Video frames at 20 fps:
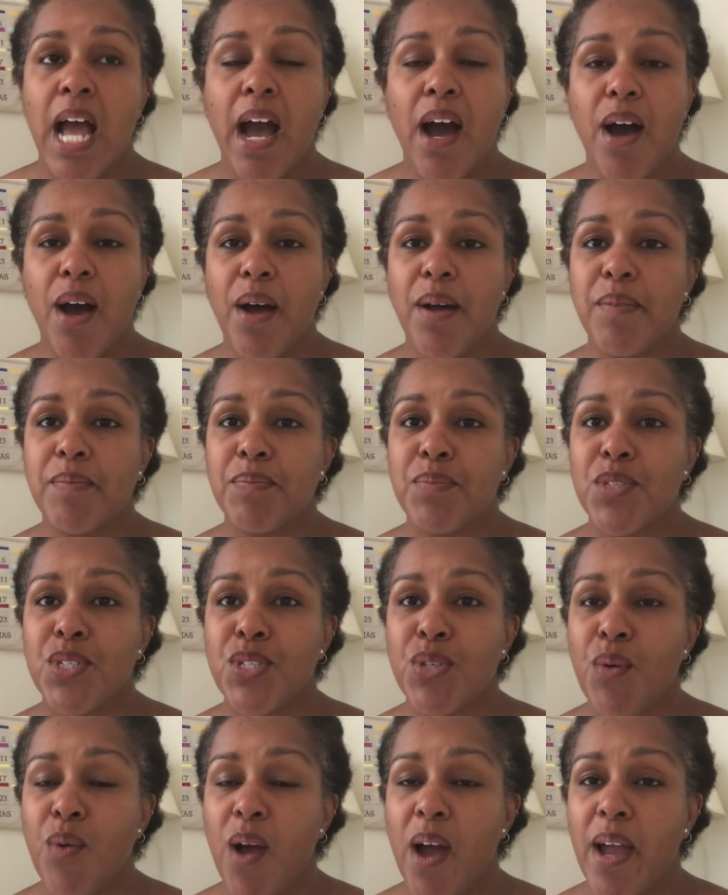Um,
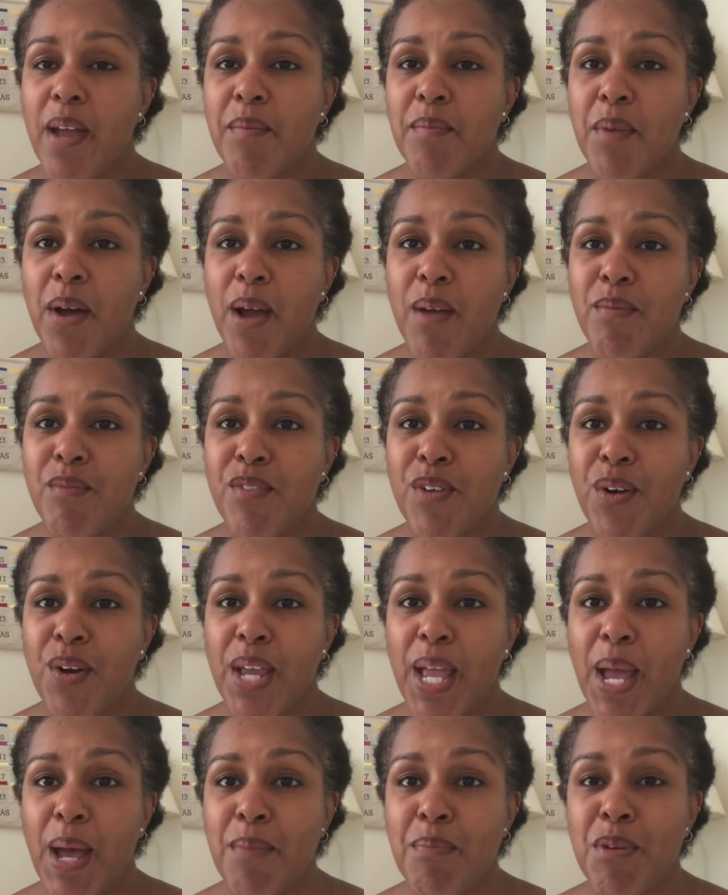so I'm, I'm
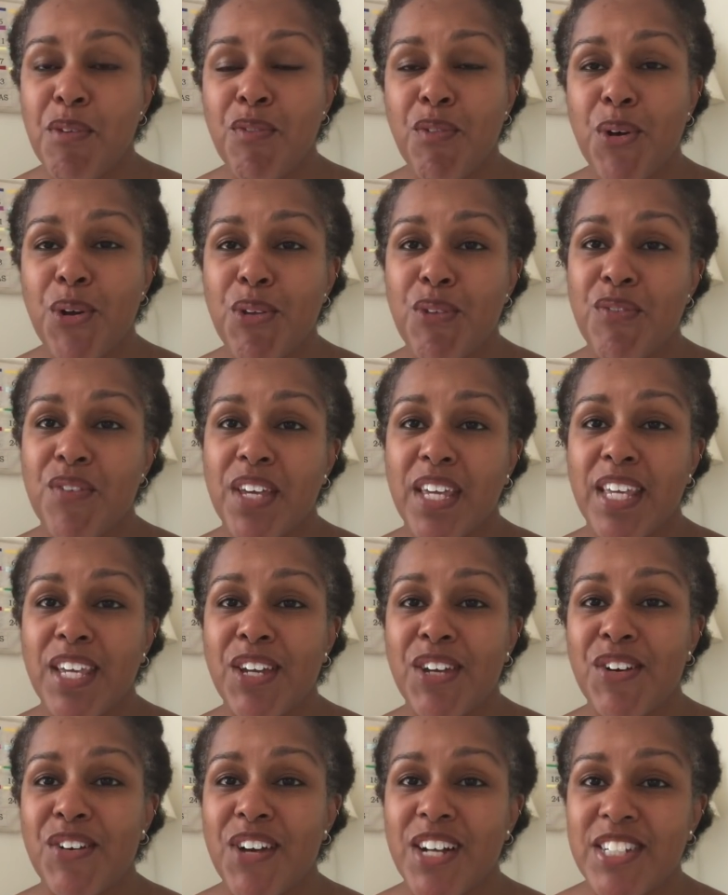very happy for you, Vicki.
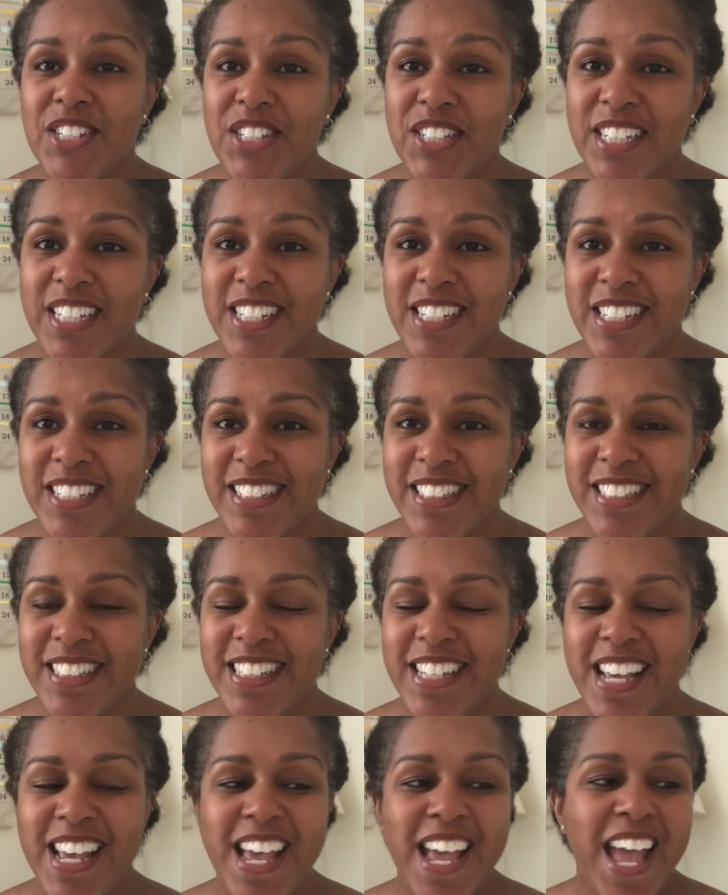Congratulations.